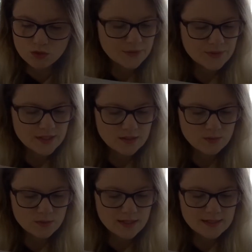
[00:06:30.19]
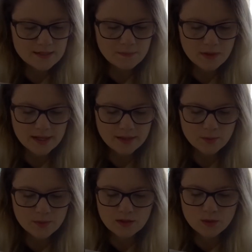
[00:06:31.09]
You can rent a bike
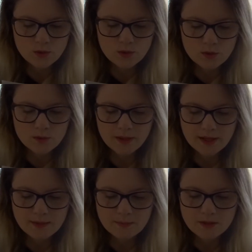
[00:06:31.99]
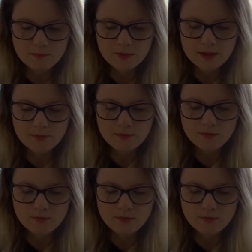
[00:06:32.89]
with your payment by